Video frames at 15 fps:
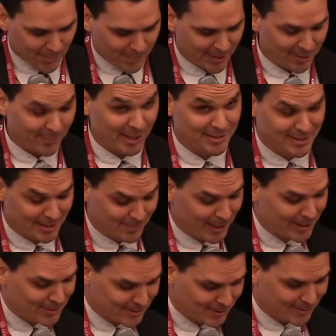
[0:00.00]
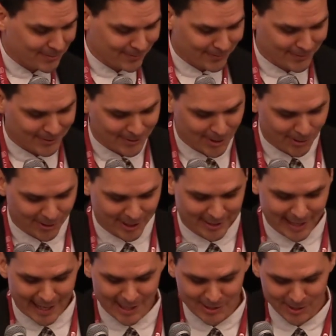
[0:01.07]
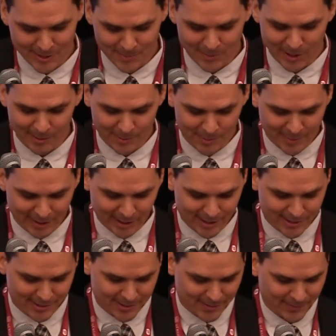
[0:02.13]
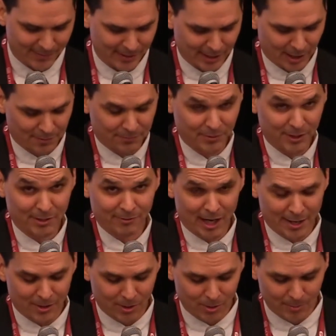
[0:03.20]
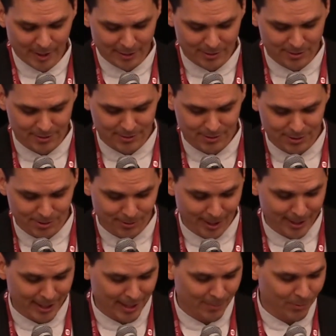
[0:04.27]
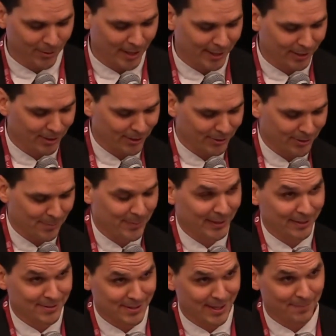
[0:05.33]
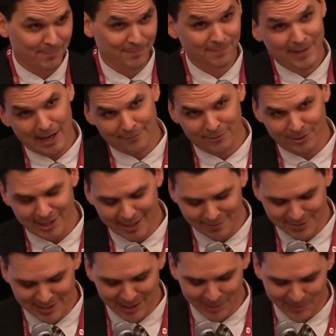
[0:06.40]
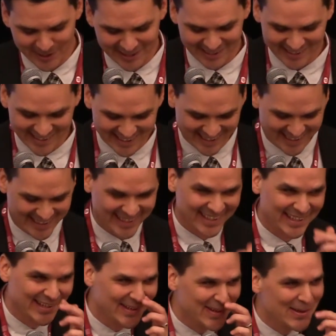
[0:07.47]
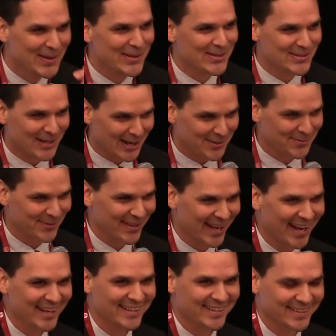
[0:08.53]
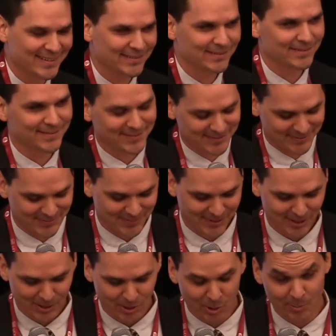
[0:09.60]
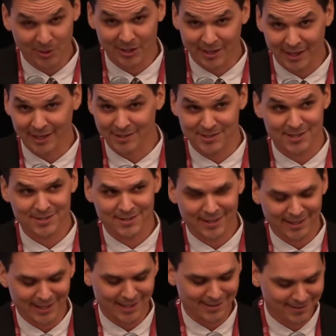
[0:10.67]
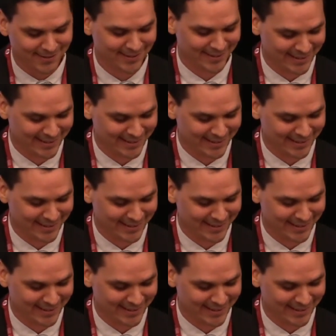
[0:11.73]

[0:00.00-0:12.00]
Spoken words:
Many of my teammates know Natasha, probably because they got a free ride home at 2 a.m. when I called her to pick us up after a night of celebrating. Sorry for that. Uber didn't exist then, guys.